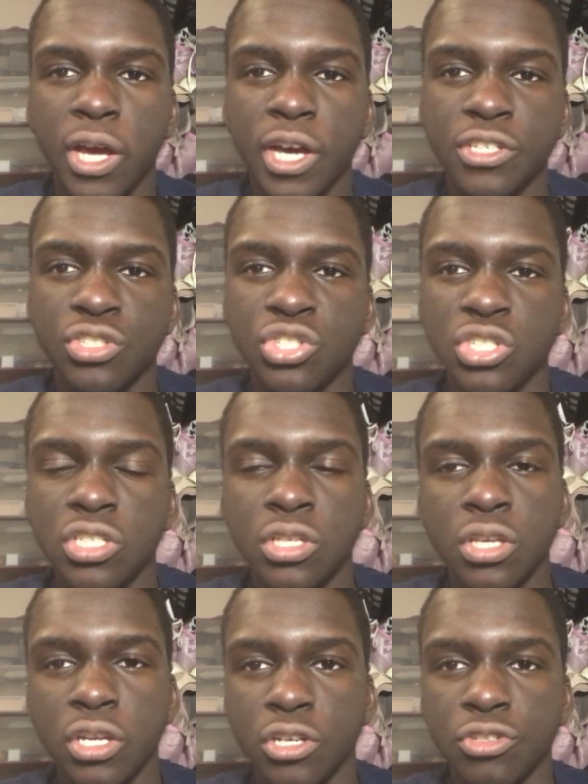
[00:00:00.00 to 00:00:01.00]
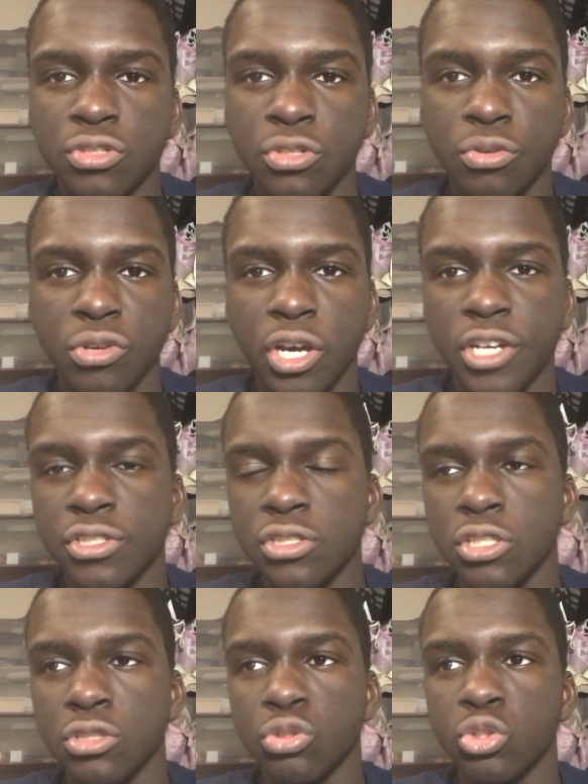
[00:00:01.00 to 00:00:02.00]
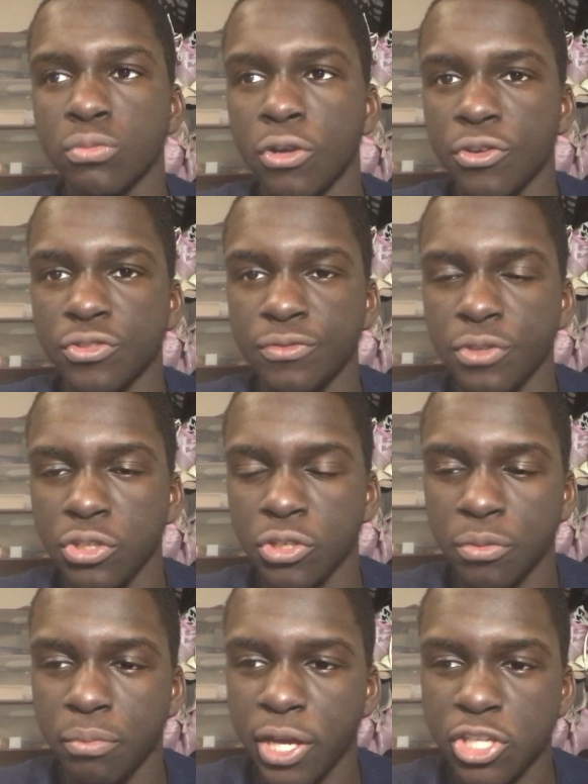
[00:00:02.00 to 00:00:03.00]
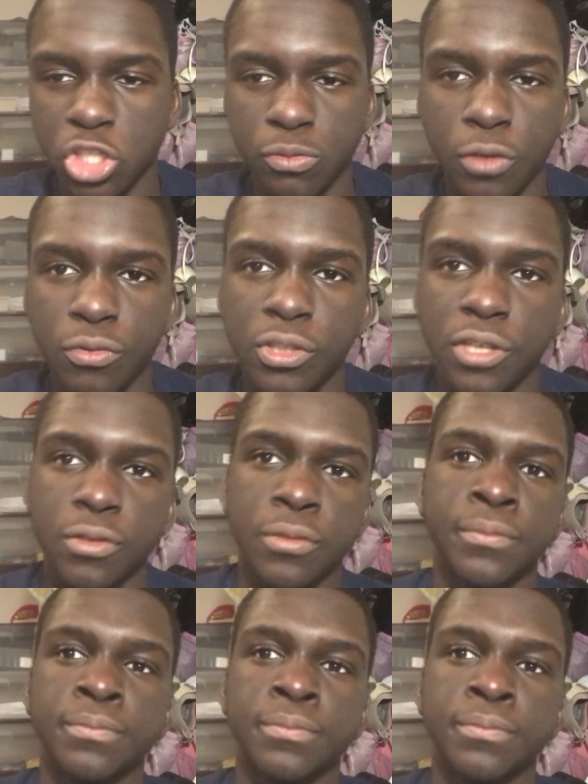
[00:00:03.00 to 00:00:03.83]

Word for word: IG and I'll see you guys in tomorrow's video basketball related